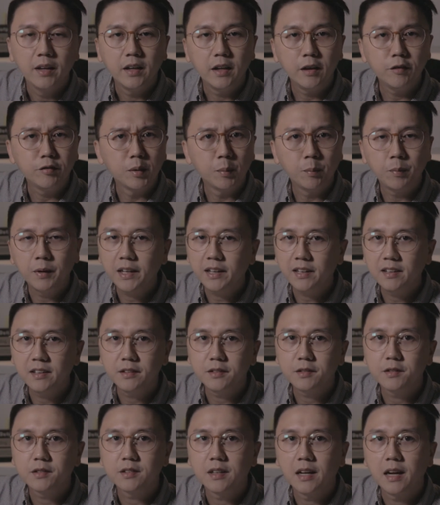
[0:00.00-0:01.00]
If the
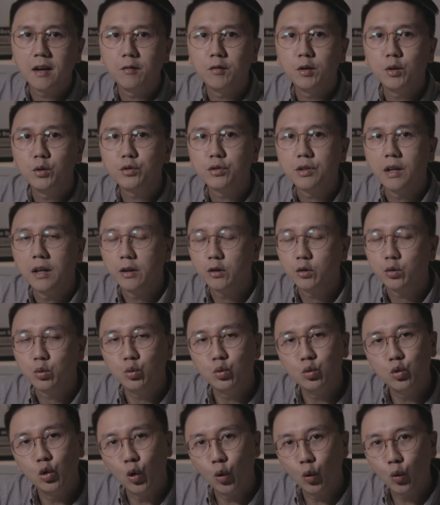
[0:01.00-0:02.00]
platelets levels are
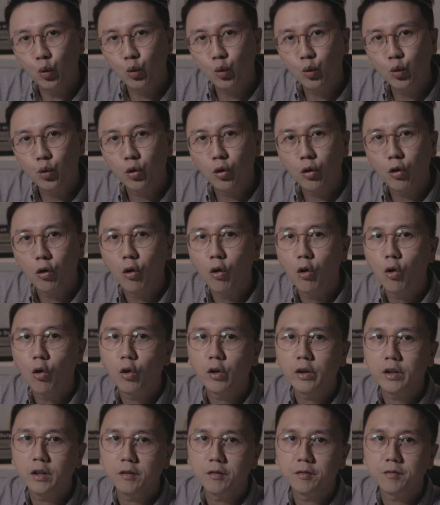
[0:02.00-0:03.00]
too low
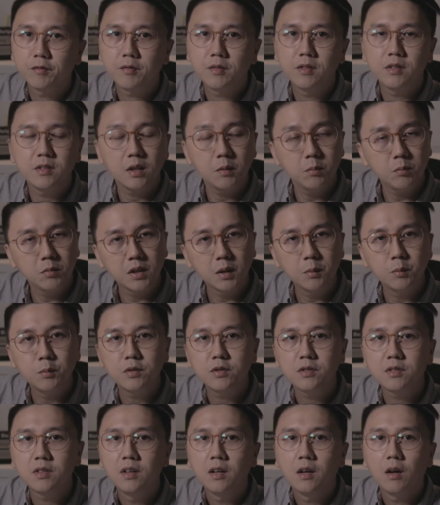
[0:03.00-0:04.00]
or if
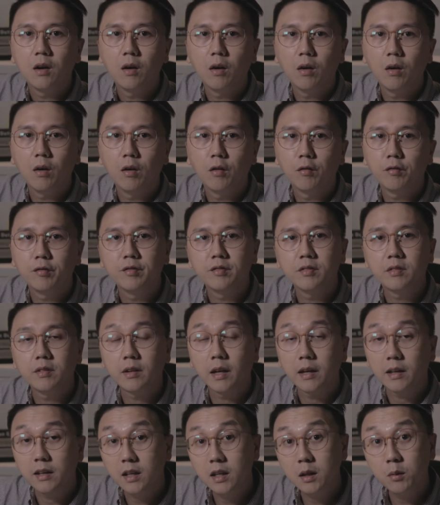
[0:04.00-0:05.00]
symptoms of
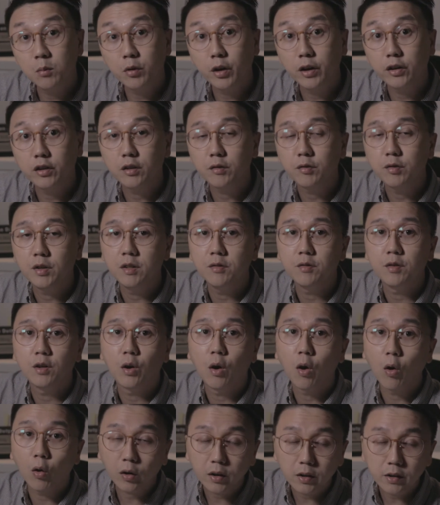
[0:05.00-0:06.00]
dengue hemorrhagic fever
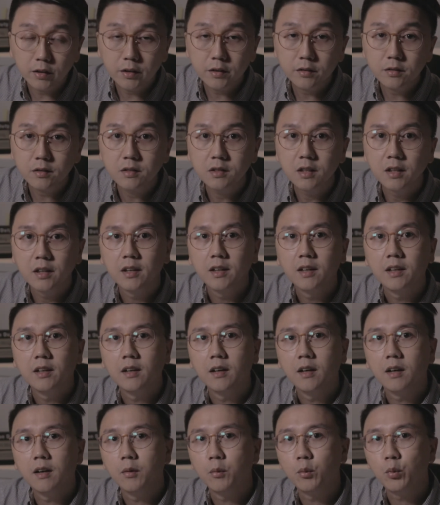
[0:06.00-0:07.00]
occurs
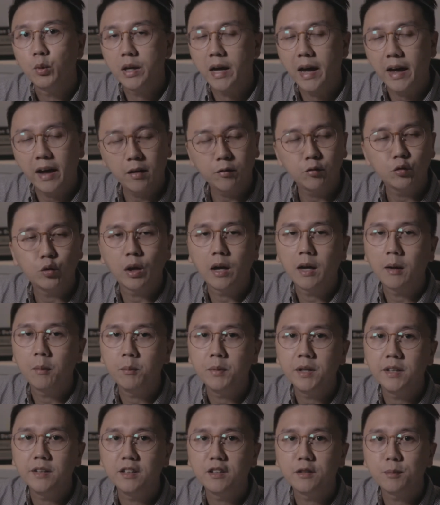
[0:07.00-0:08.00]
we have to
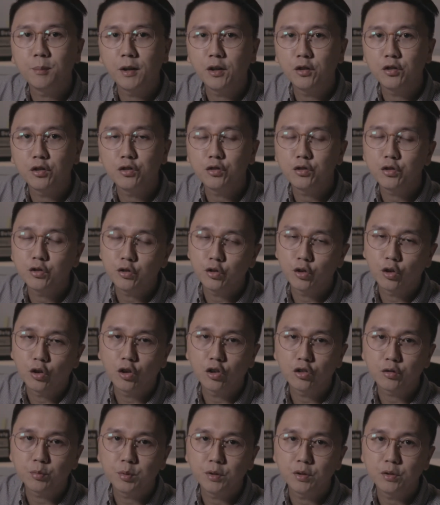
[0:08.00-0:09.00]
admit these patients in the
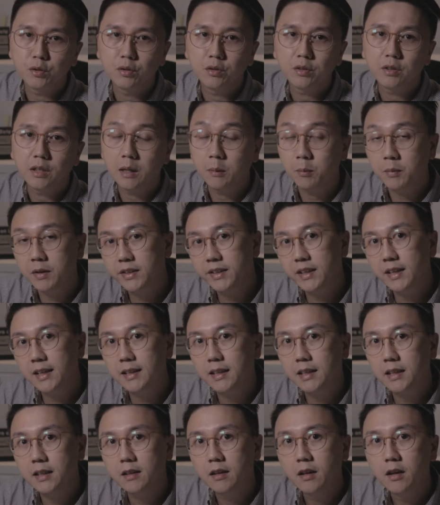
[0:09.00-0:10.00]
hospital
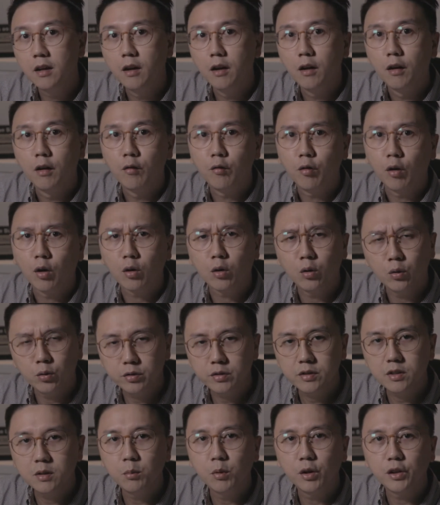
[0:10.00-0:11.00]
immediately for
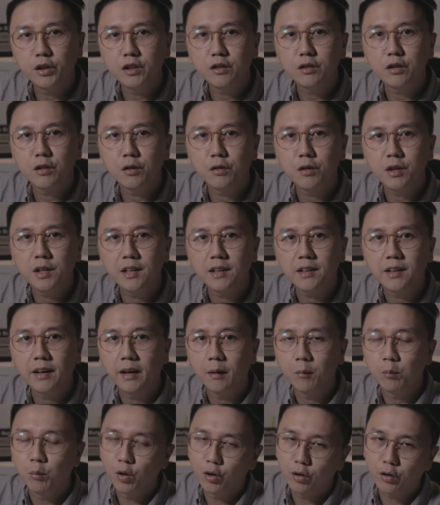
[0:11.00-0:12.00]
closer monitoring
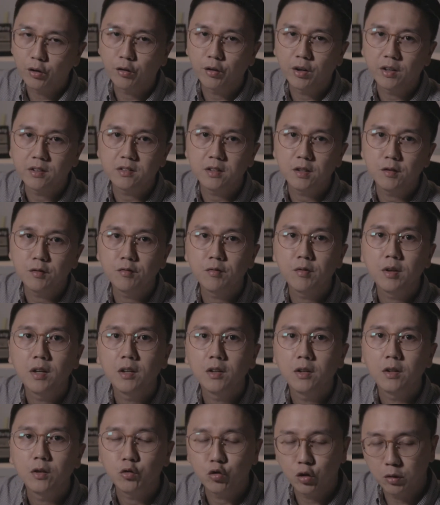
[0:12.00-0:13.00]
and more aggressive
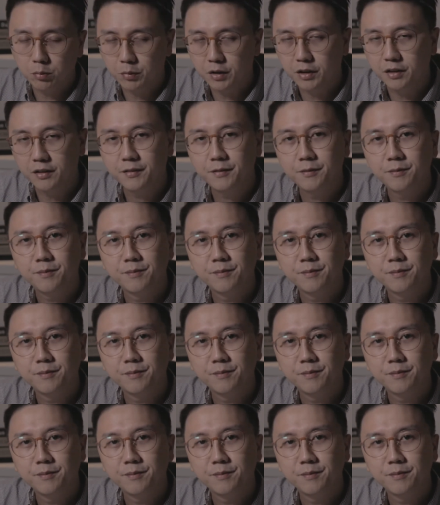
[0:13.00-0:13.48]
treatment.